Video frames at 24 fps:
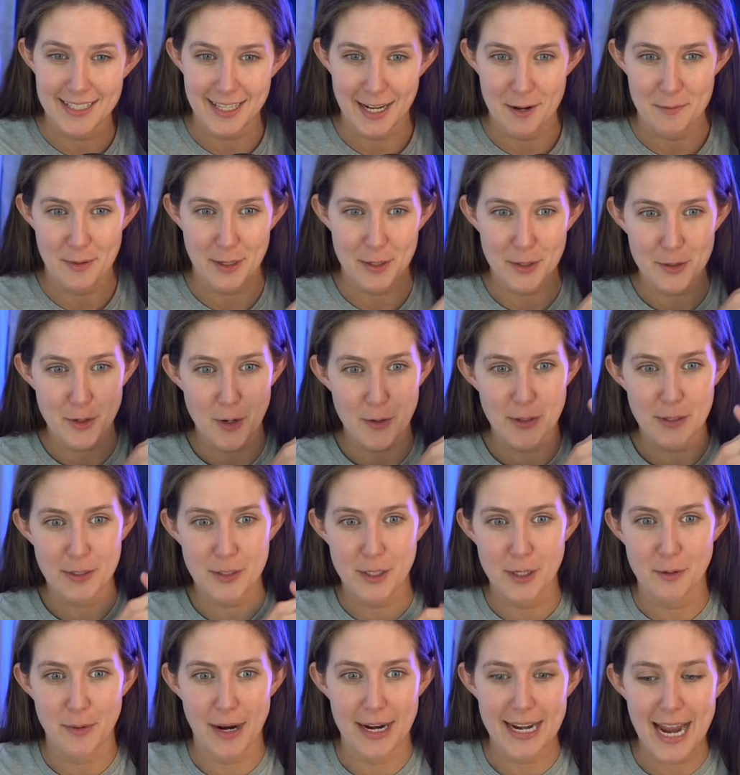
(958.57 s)
And I'm going to show this
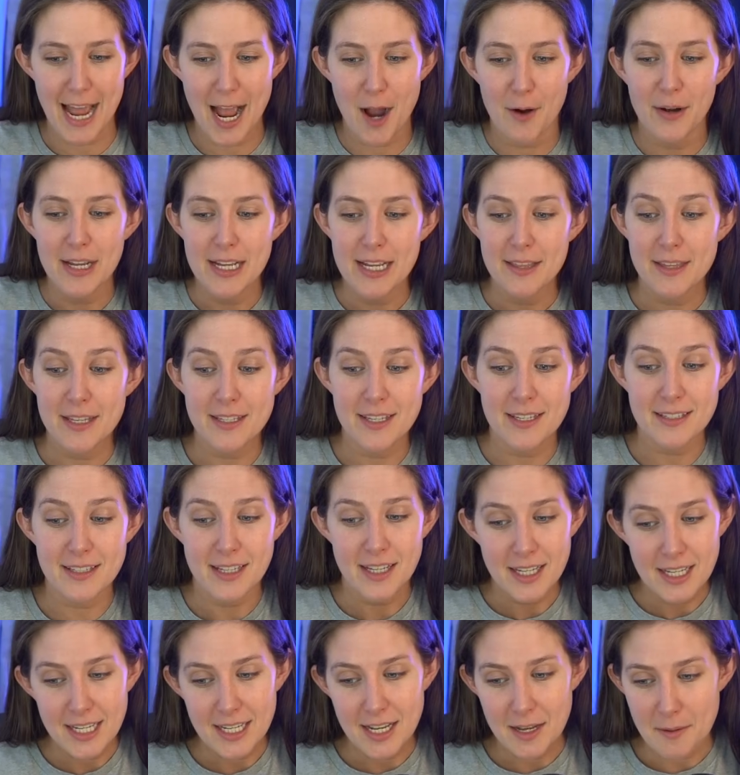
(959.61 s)
to you right now. This is
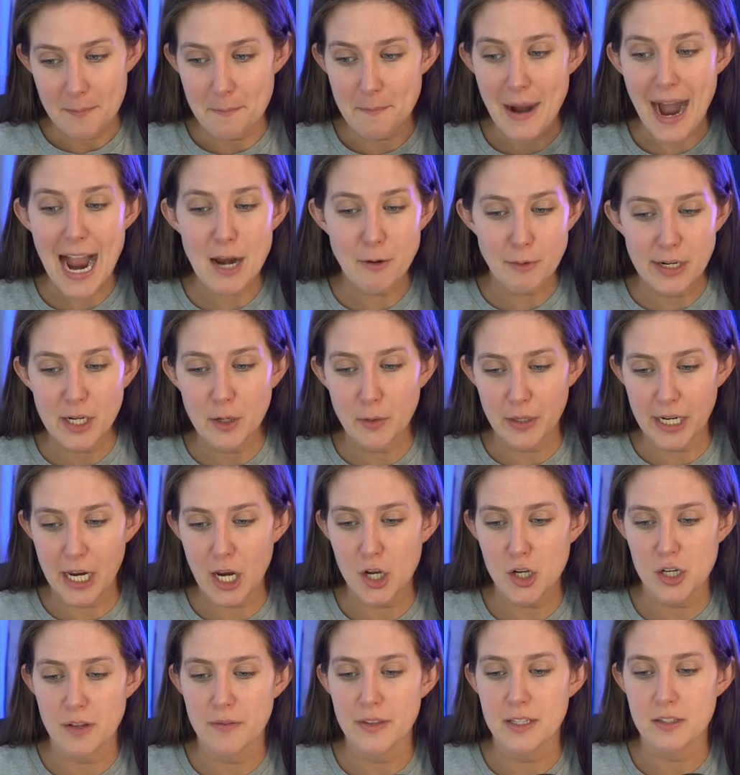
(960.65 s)
my
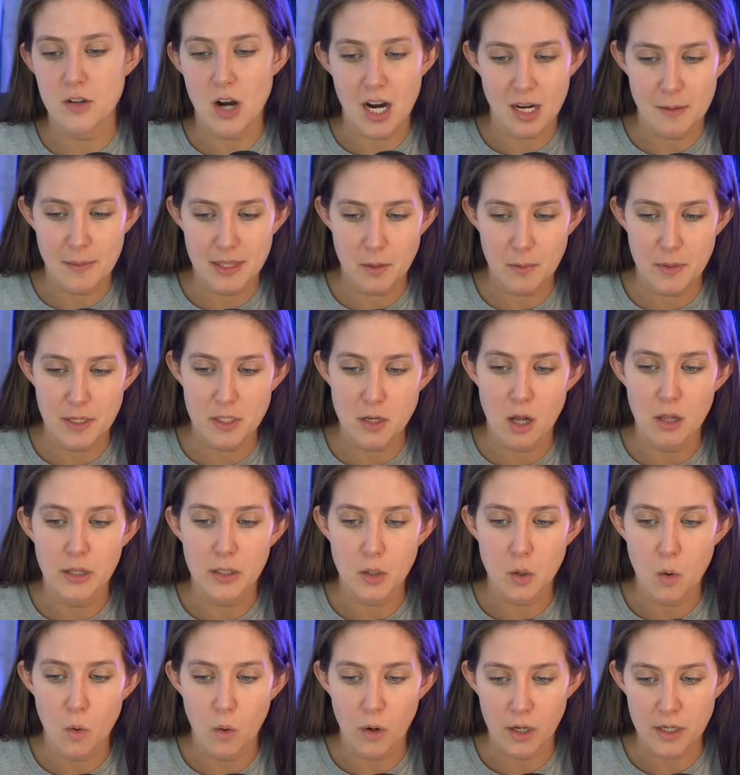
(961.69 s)
recreation of this document that we saw in
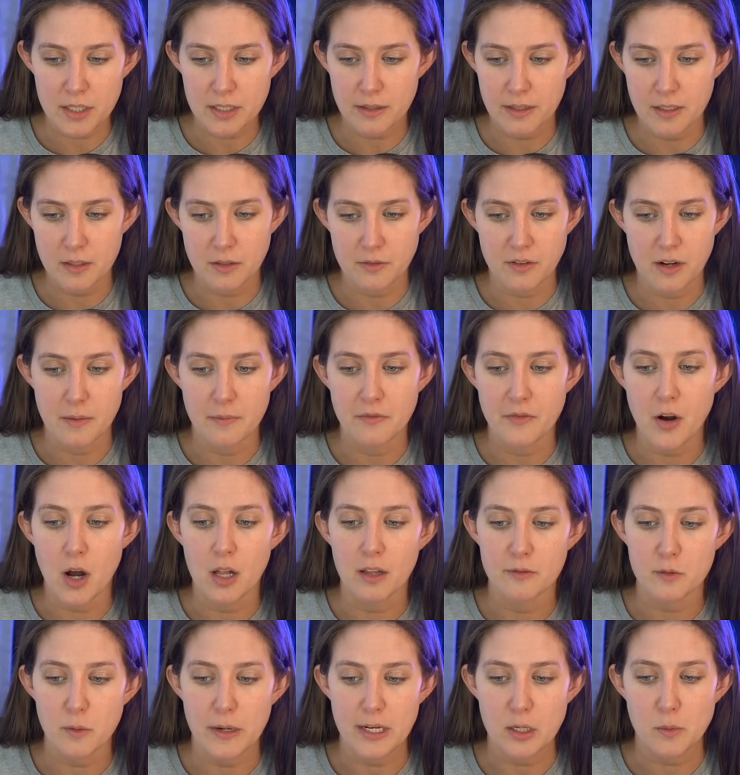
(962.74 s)
court. This is from fall
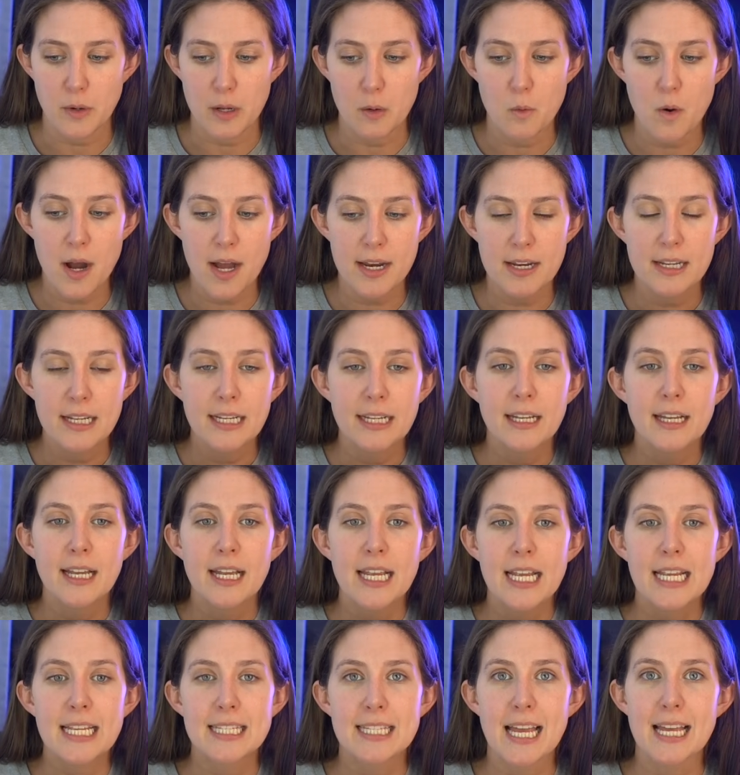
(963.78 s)
of 2021.
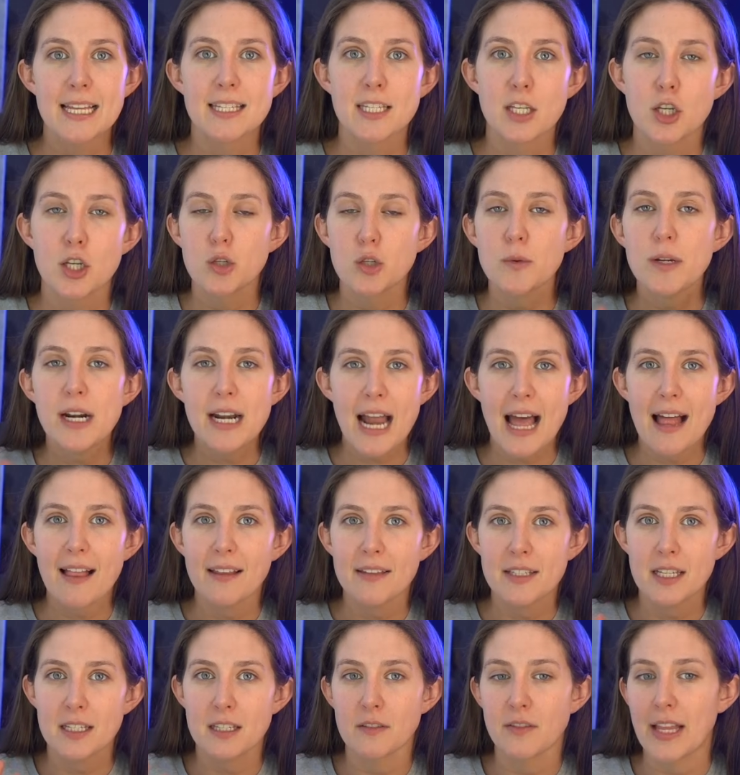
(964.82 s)
He says, an
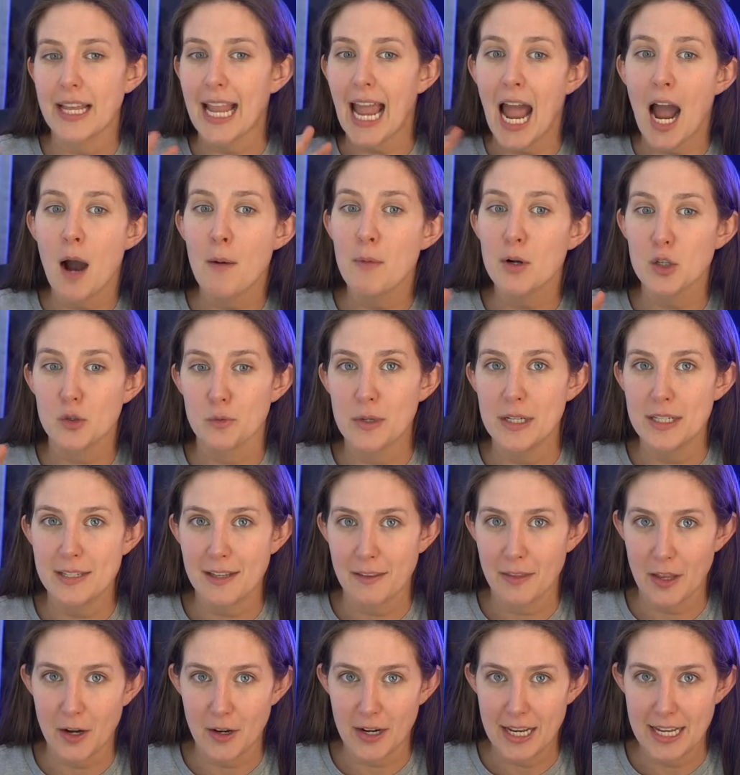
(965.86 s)
analysis of like how much risk
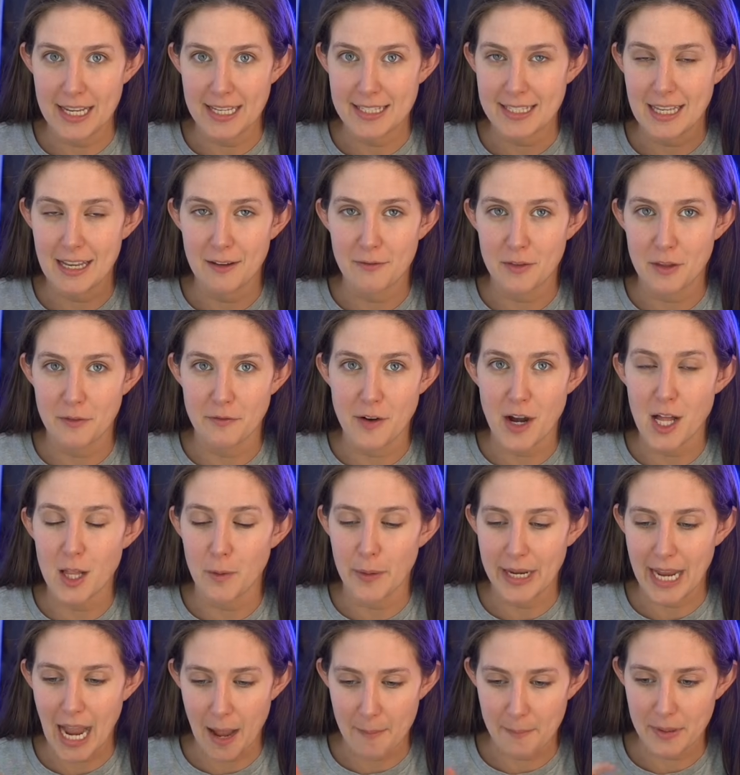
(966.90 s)
there is if the
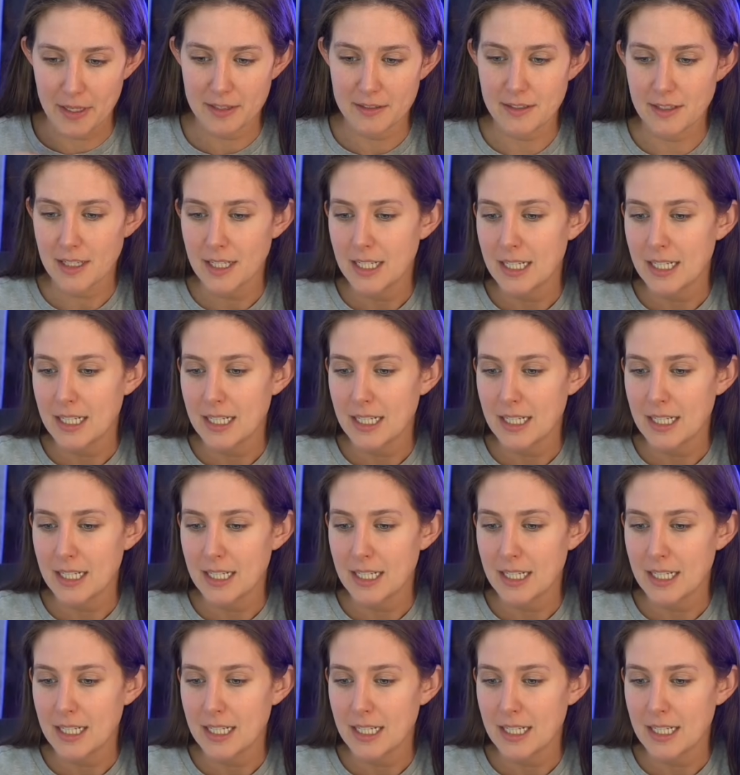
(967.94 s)
following happens.